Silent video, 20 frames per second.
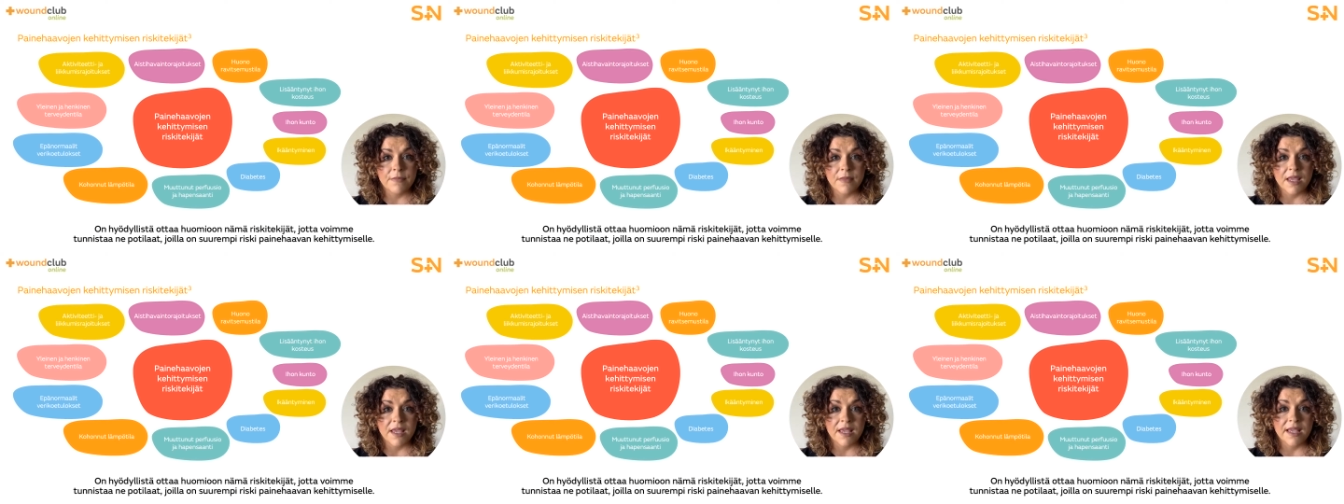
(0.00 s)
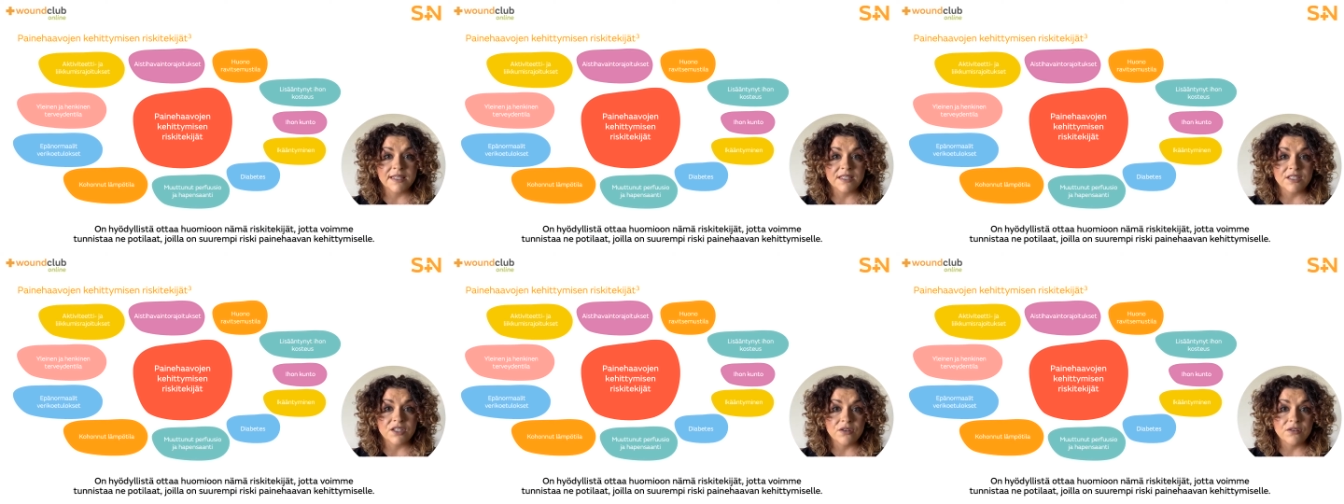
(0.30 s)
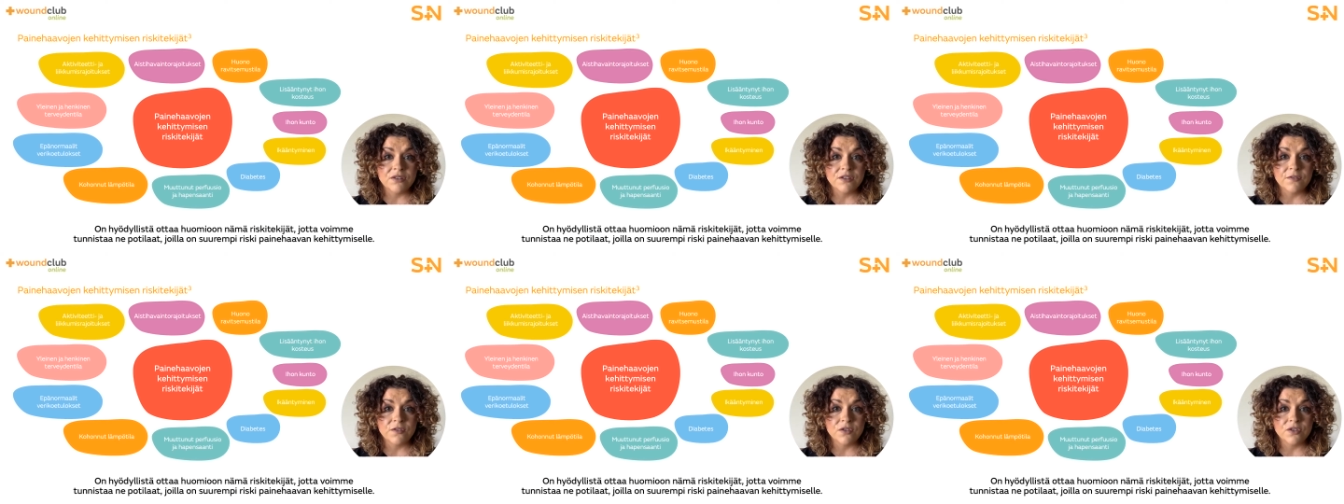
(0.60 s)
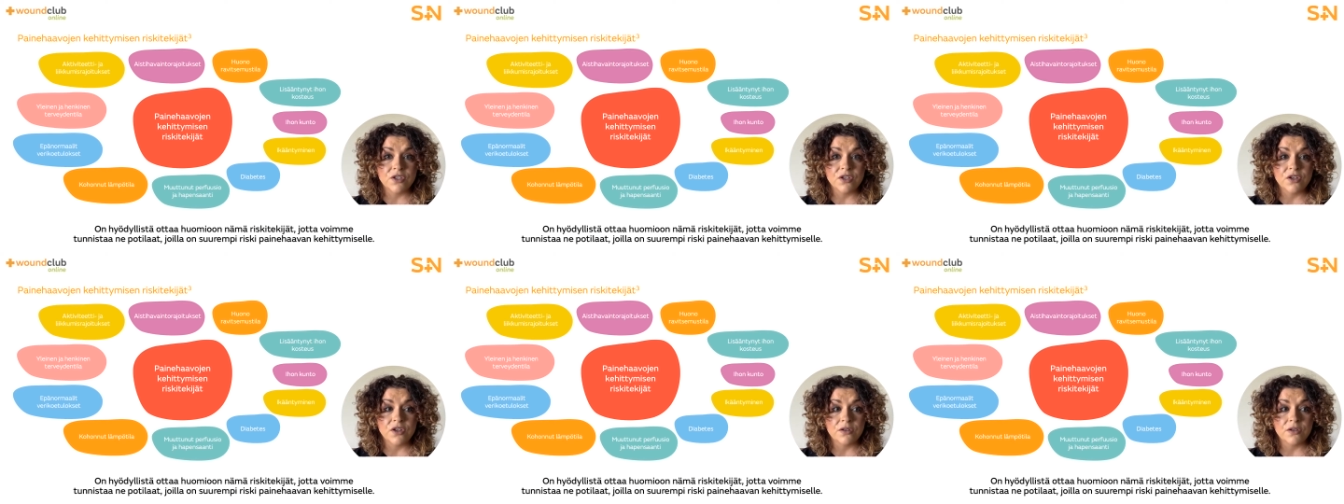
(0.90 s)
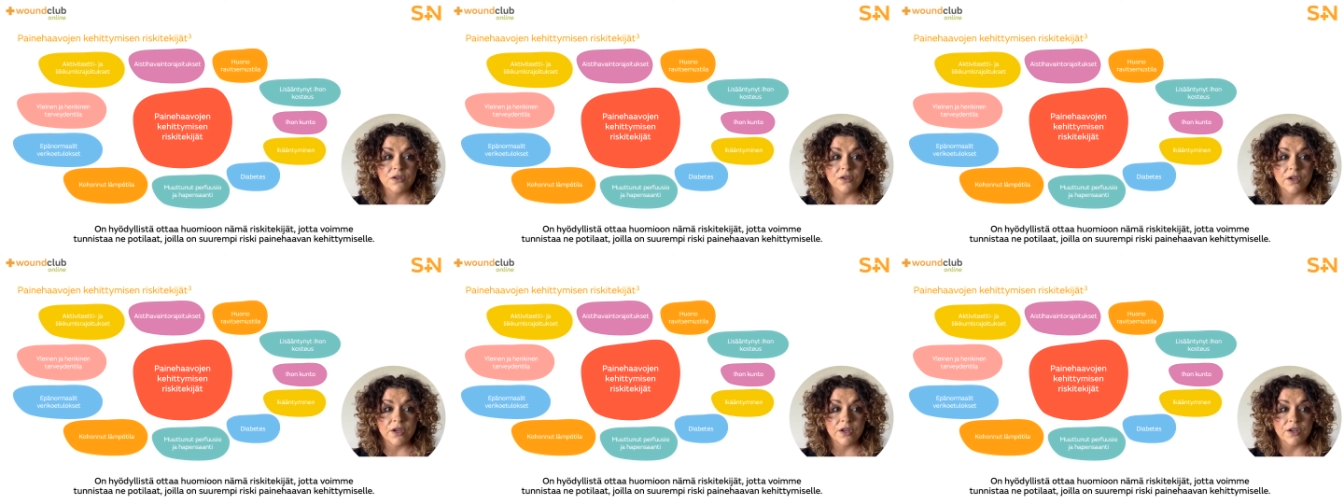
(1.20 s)
It's useful to
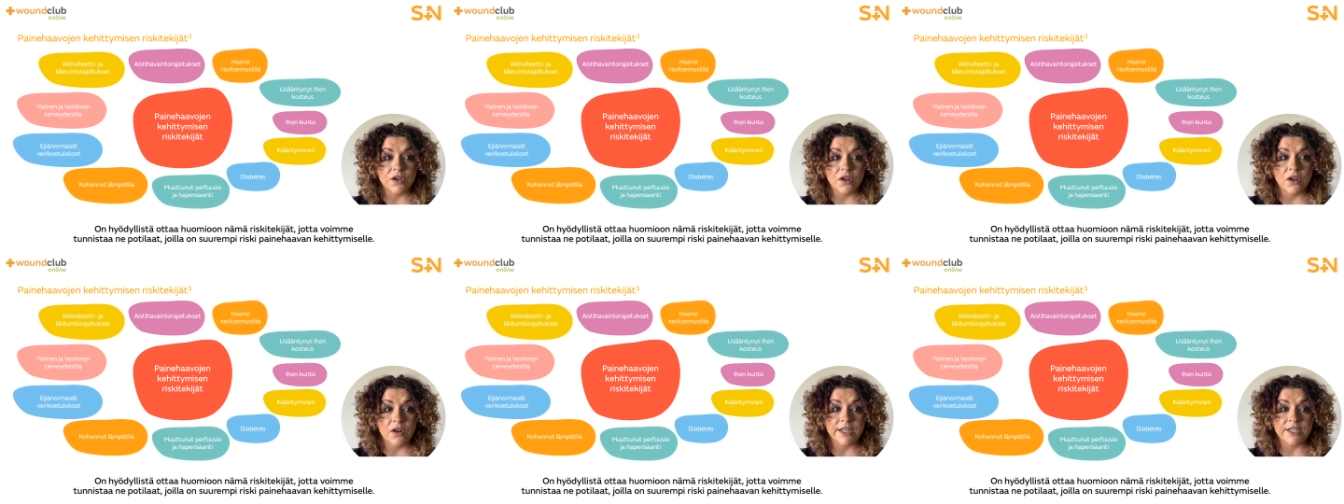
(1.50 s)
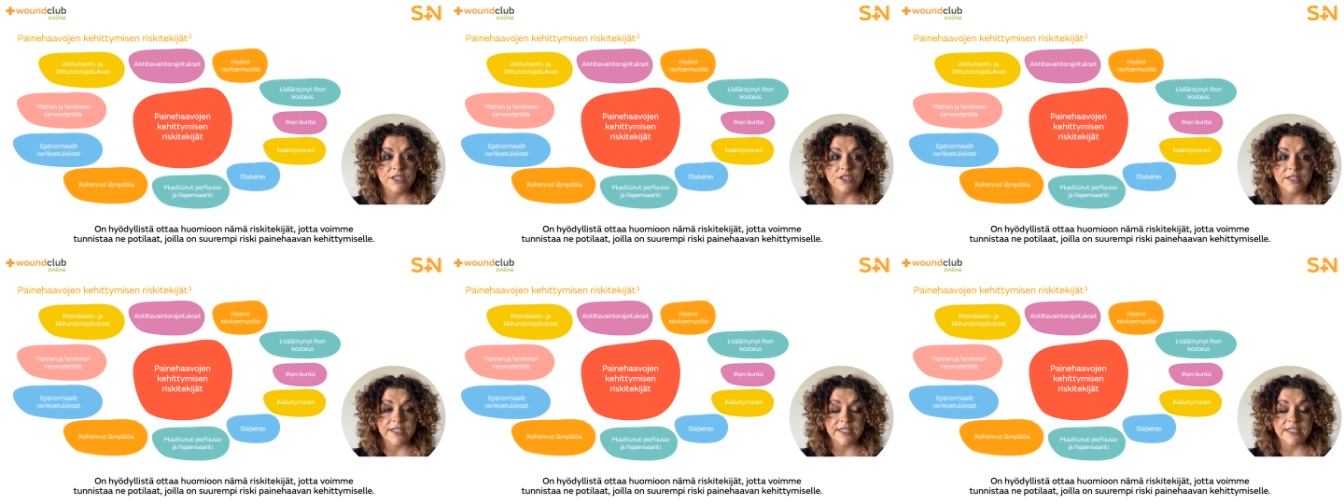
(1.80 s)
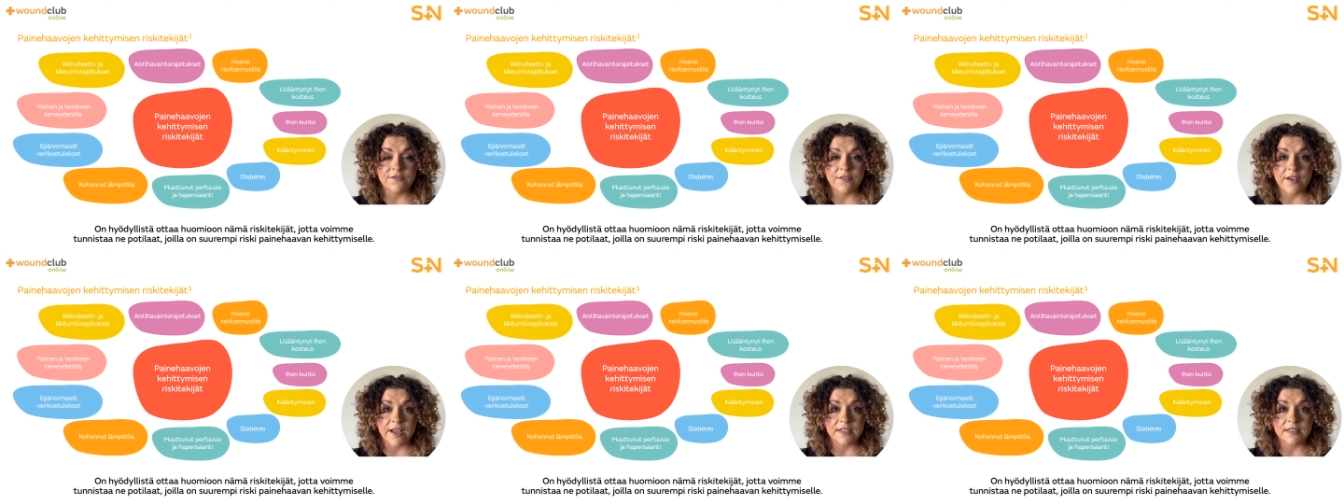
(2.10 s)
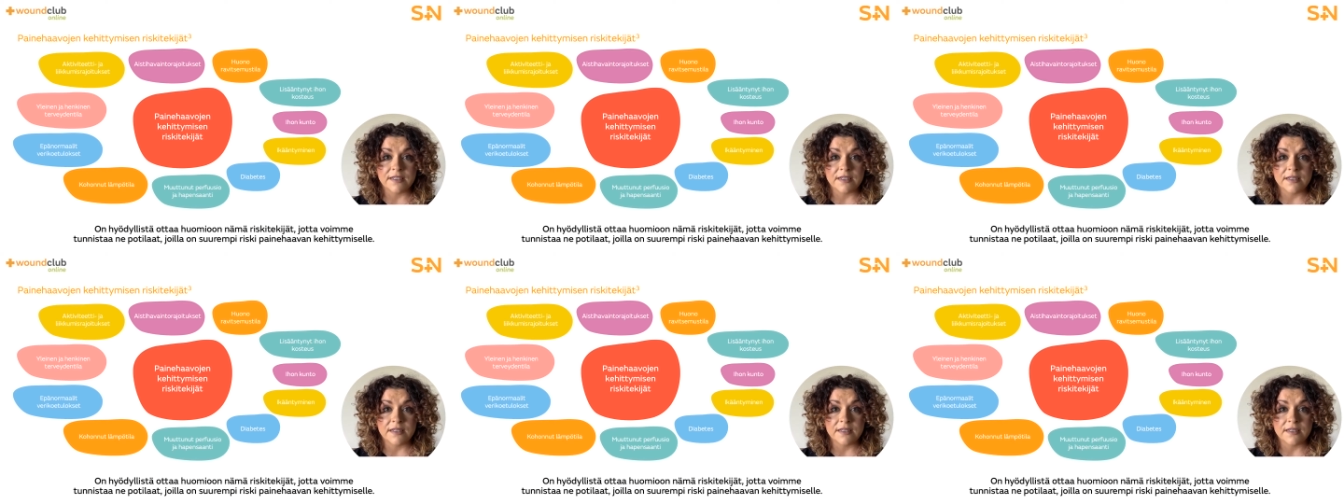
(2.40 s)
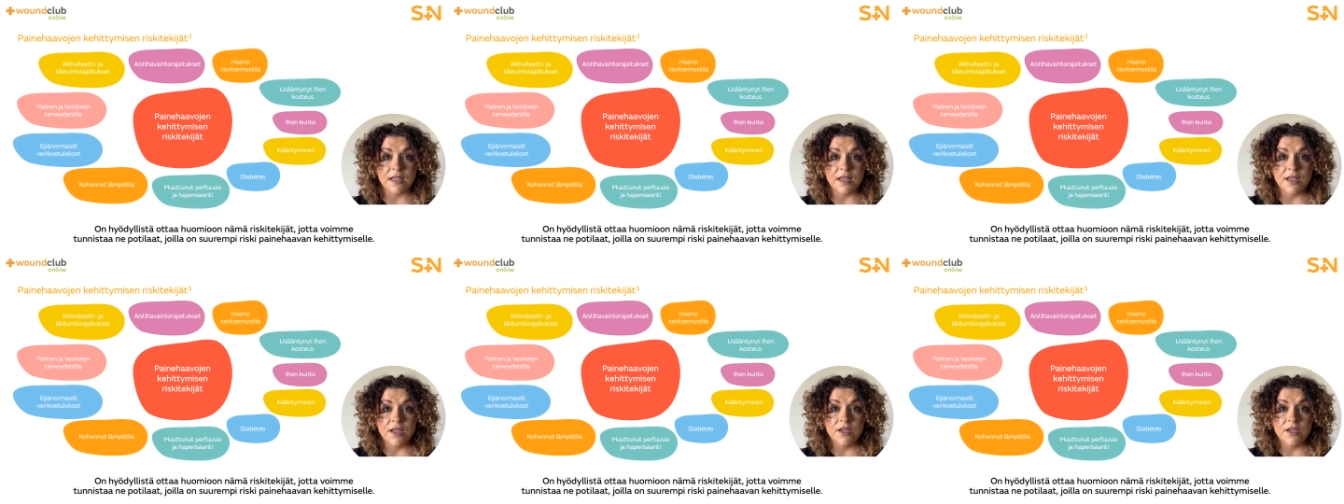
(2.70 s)
acknowledge these factors